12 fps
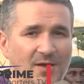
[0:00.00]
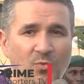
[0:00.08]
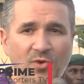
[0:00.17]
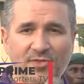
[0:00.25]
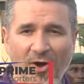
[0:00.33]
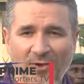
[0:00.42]

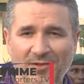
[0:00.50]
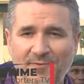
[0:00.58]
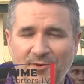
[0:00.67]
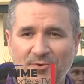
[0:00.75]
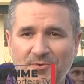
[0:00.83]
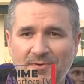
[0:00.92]
with all of
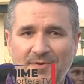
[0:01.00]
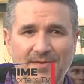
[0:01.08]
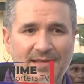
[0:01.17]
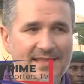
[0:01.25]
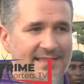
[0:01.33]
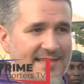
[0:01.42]
you
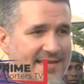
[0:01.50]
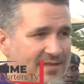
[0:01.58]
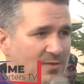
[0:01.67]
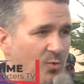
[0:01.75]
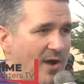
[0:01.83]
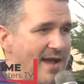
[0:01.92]

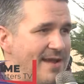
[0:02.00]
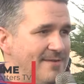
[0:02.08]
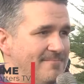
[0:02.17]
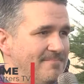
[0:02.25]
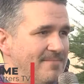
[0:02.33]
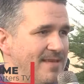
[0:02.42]
leading the way.
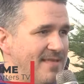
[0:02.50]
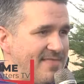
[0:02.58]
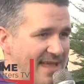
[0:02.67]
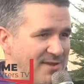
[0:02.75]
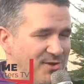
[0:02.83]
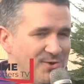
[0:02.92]

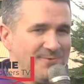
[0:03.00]
Thank you.